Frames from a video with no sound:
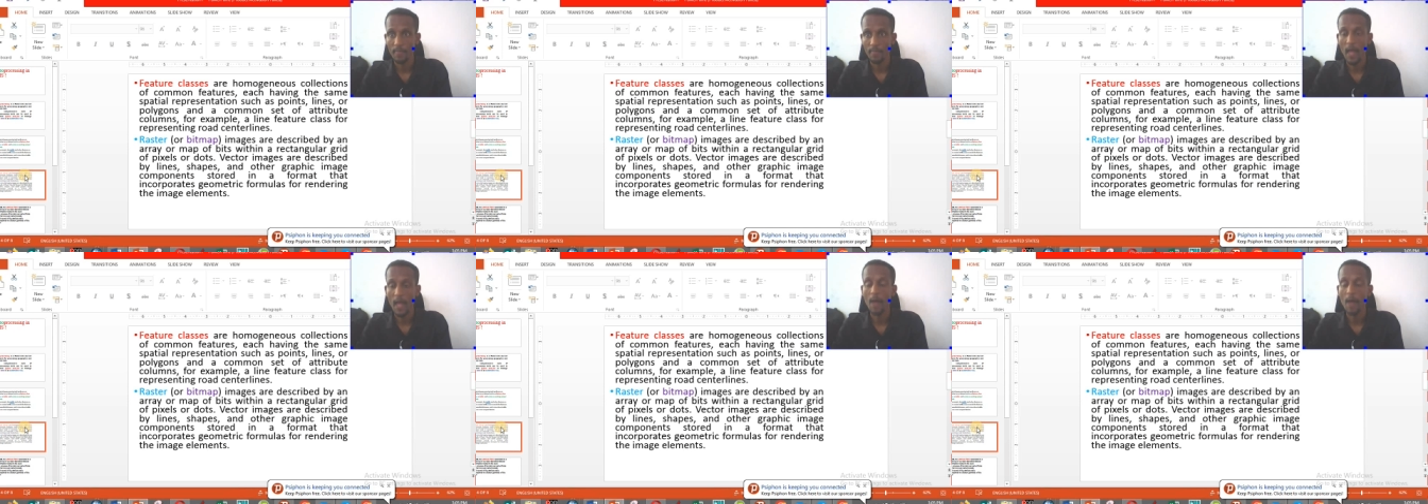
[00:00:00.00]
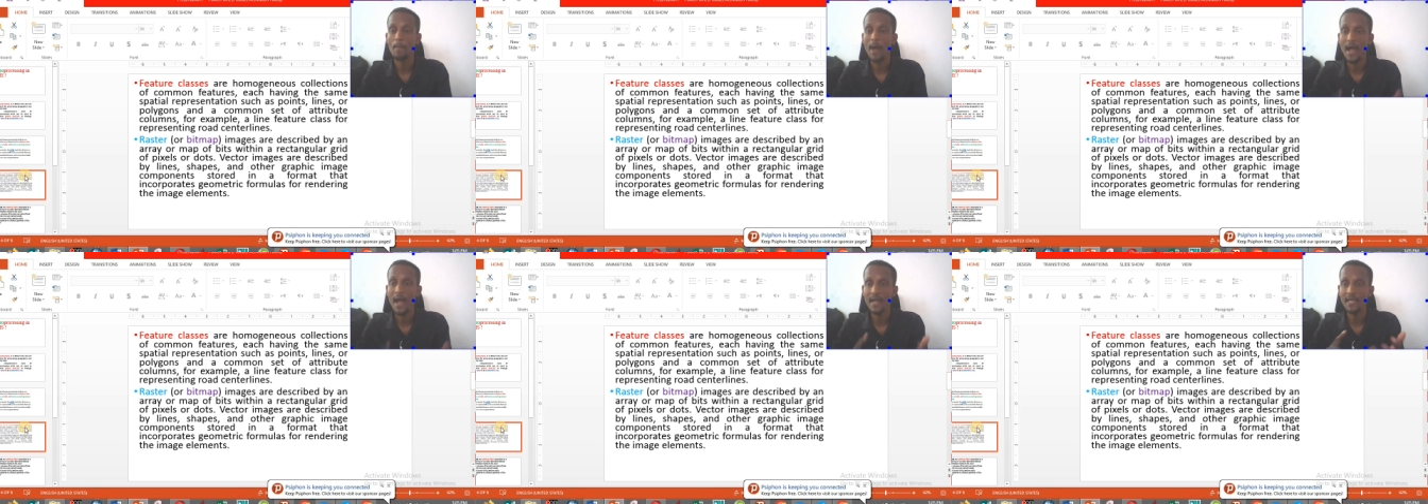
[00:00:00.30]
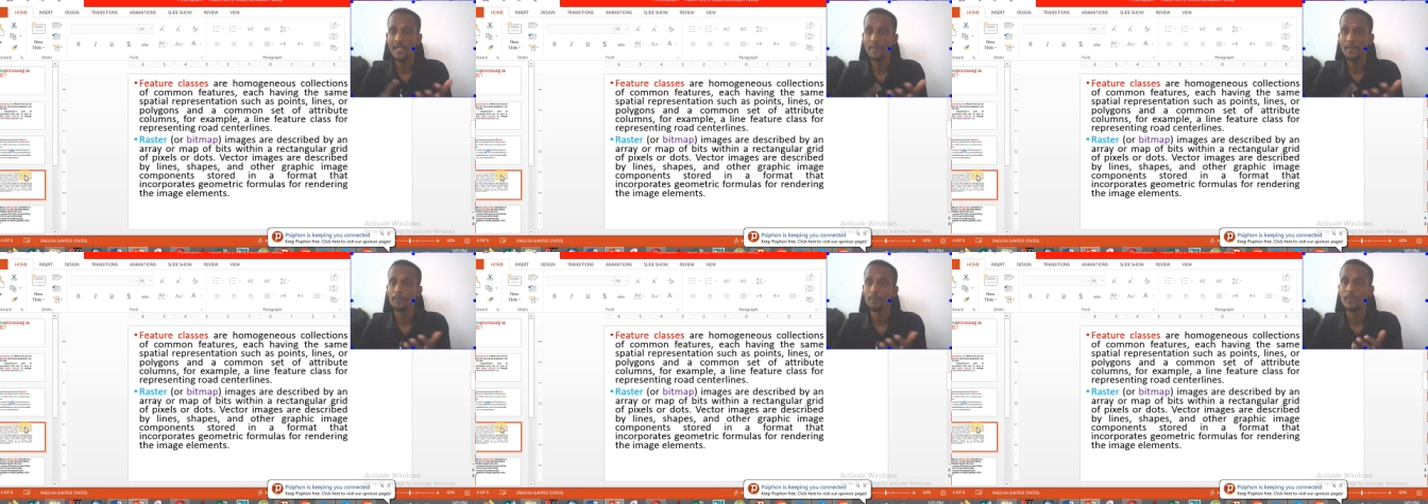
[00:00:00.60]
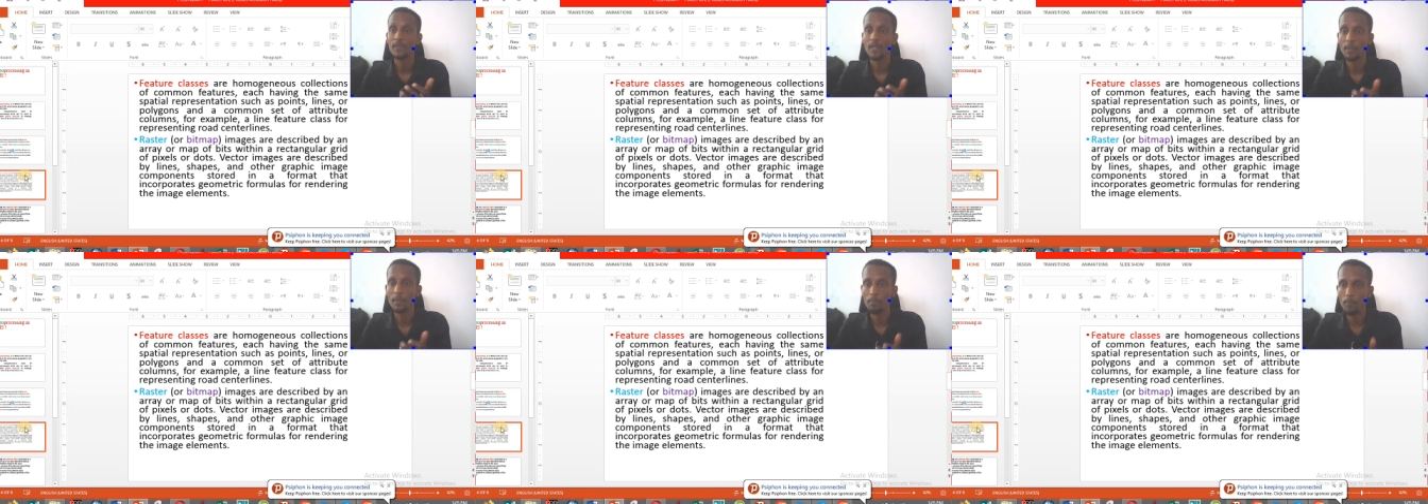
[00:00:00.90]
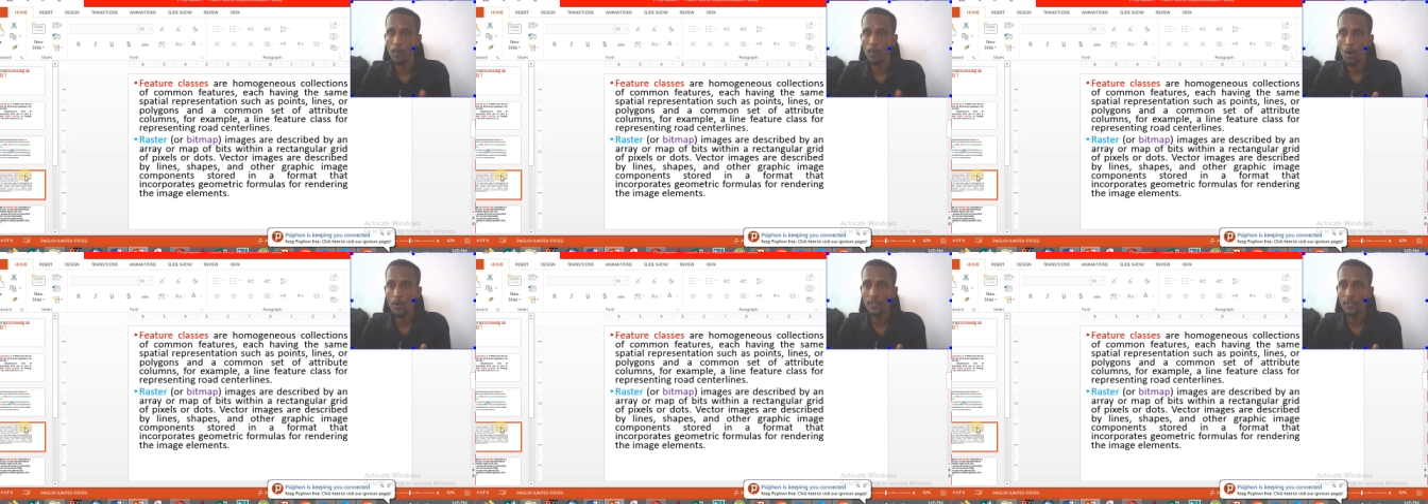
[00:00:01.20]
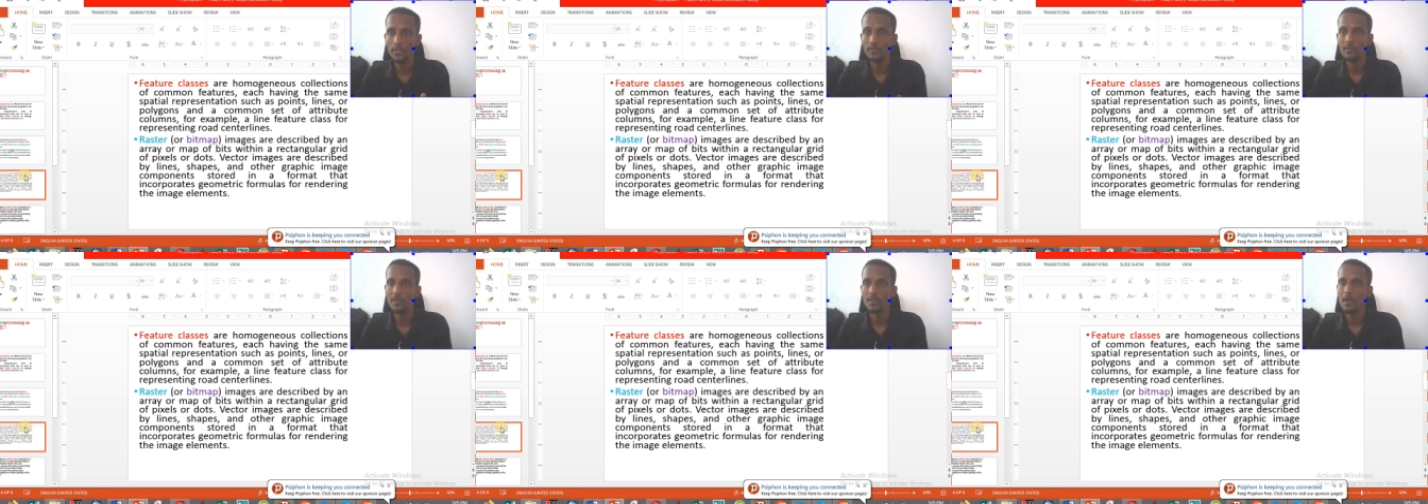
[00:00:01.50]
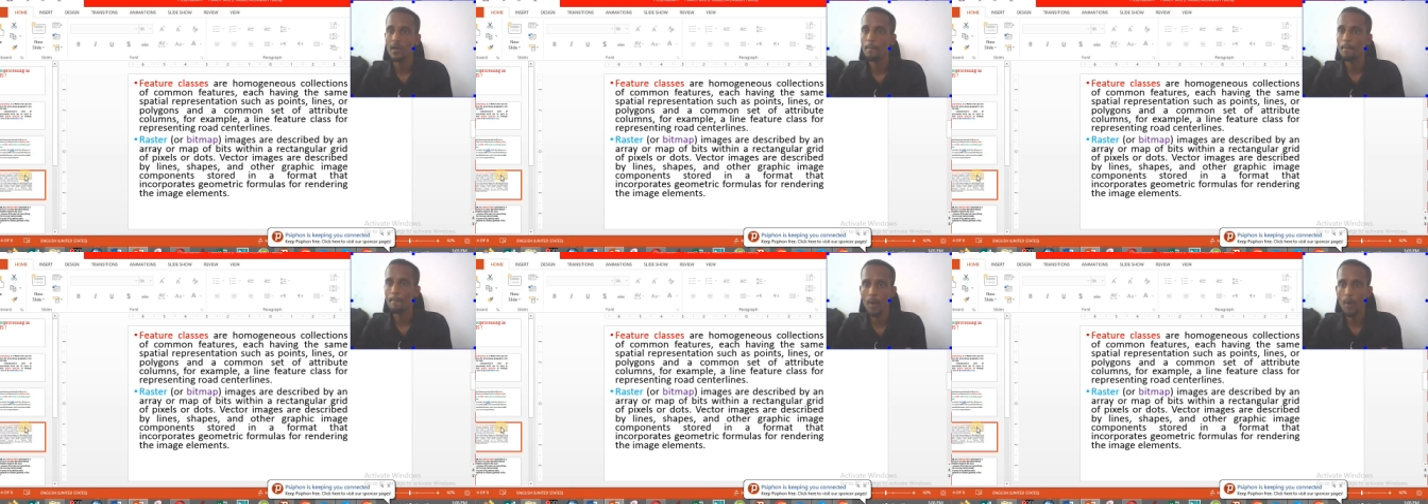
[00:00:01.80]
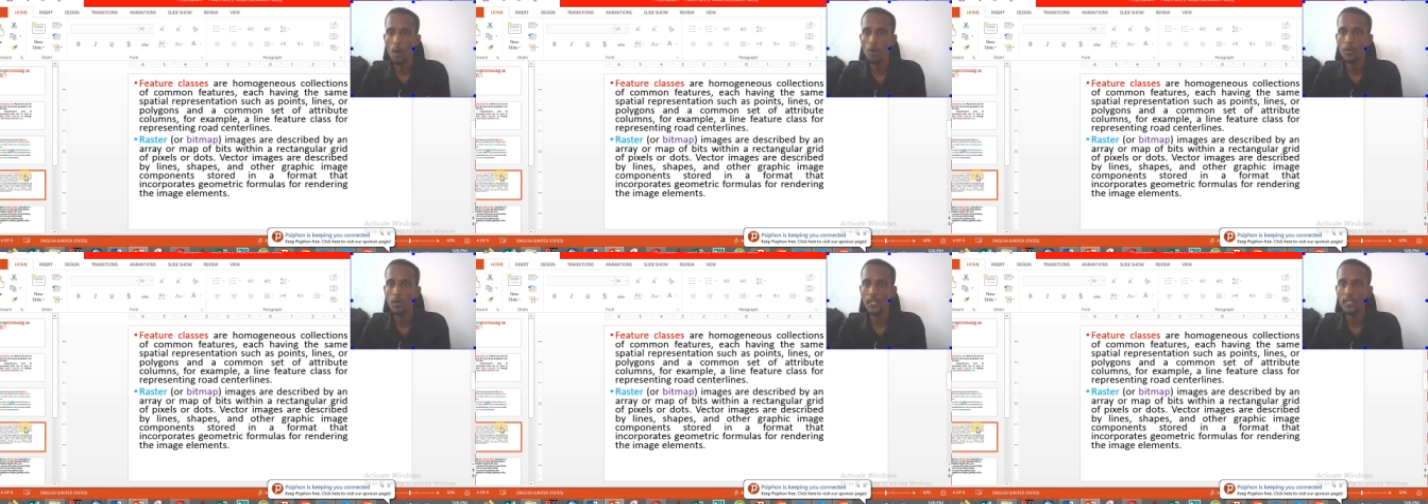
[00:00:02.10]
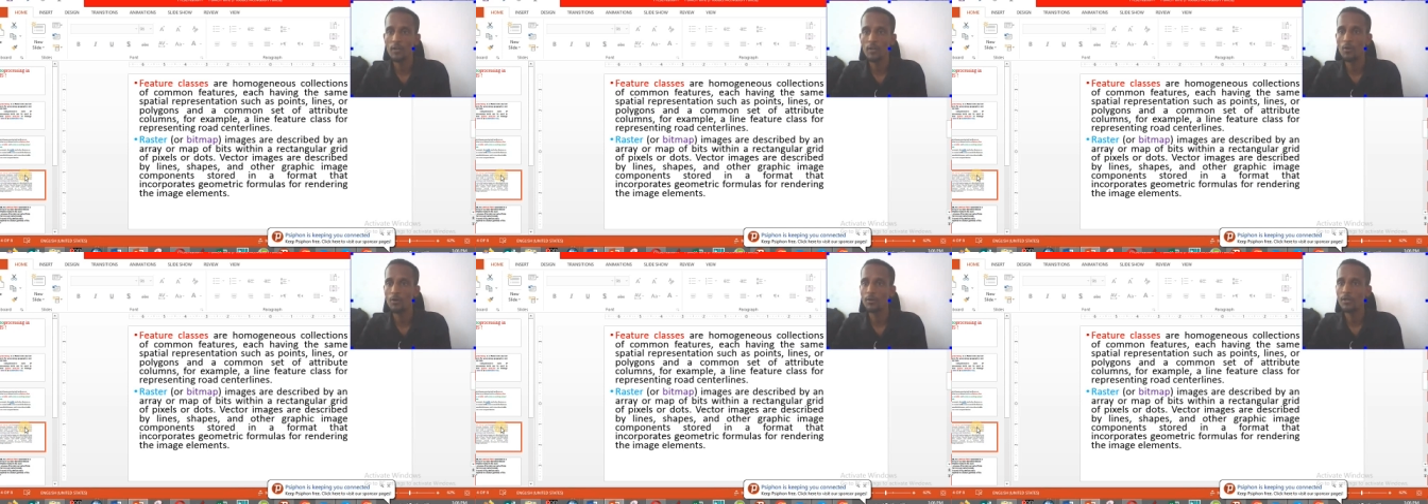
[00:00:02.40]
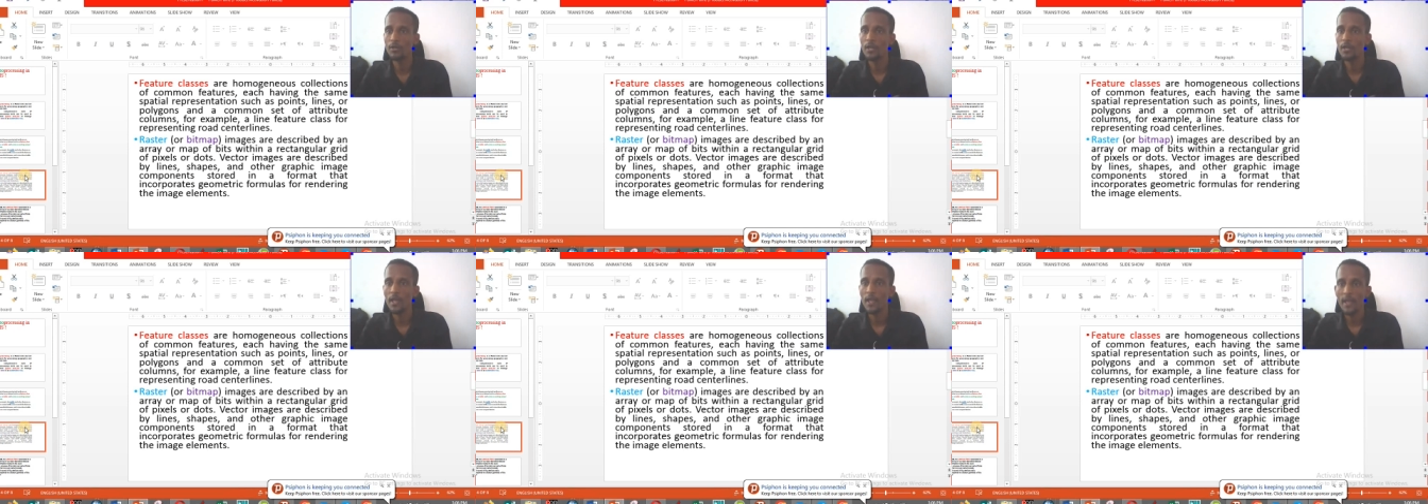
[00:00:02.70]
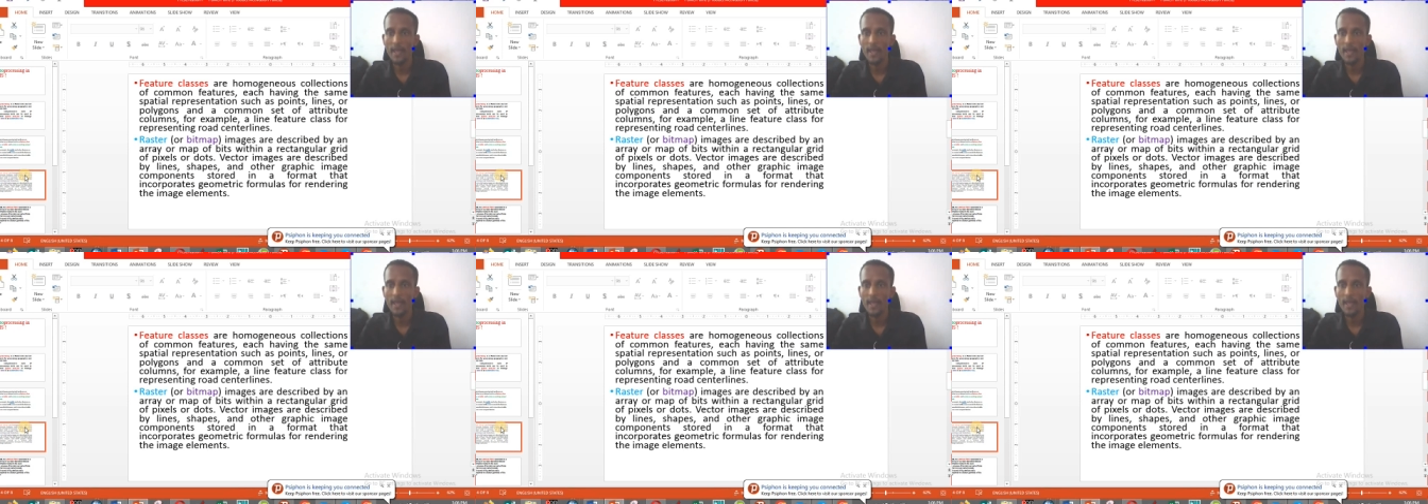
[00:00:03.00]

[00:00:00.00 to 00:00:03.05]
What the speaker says: Among the point, polygon,